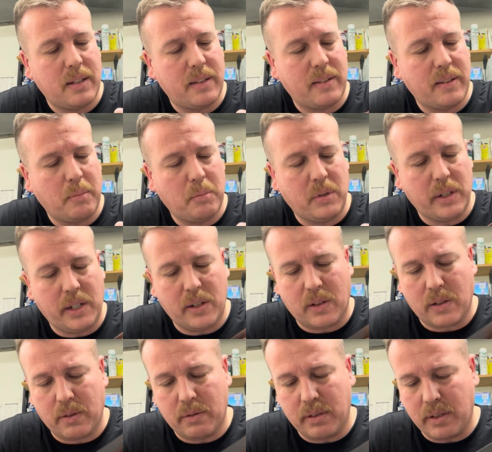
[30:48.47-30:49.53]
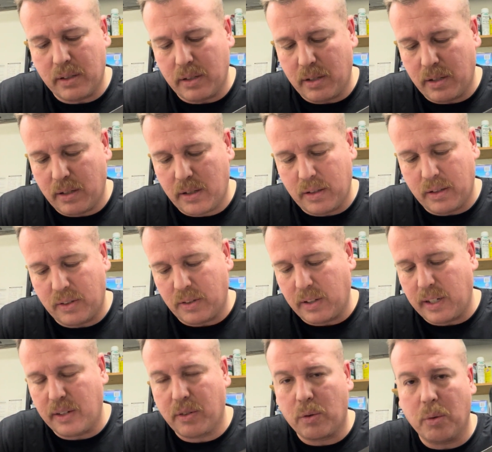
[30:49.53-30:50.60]
bleed all over this
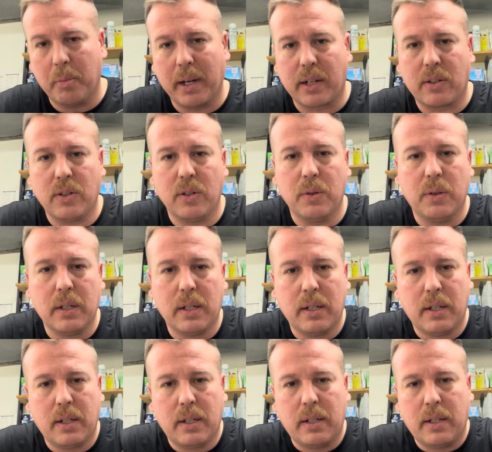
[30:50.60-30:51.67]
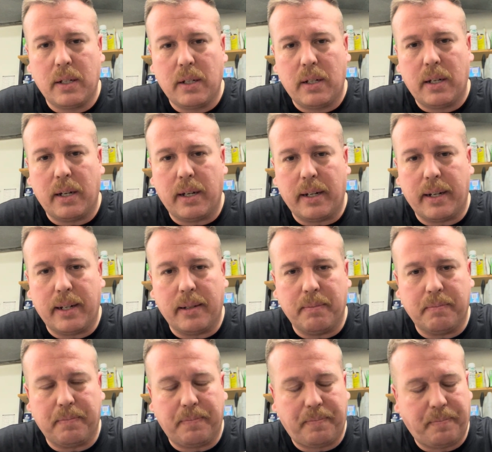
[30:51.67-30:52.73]
nice Quebec too.
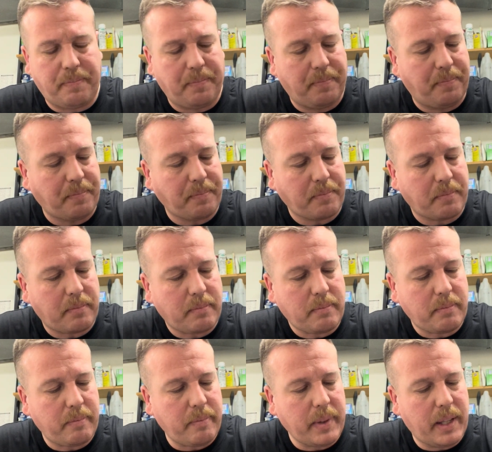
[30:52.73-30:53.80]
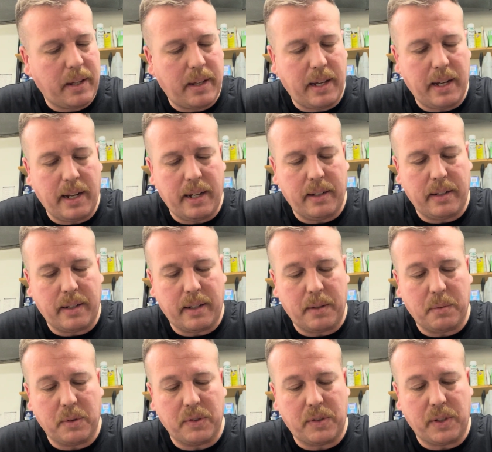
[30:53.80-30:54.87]
And
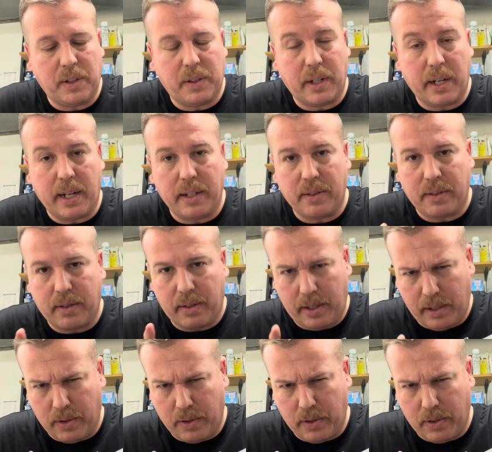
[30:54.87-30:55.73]
we'll see you guys in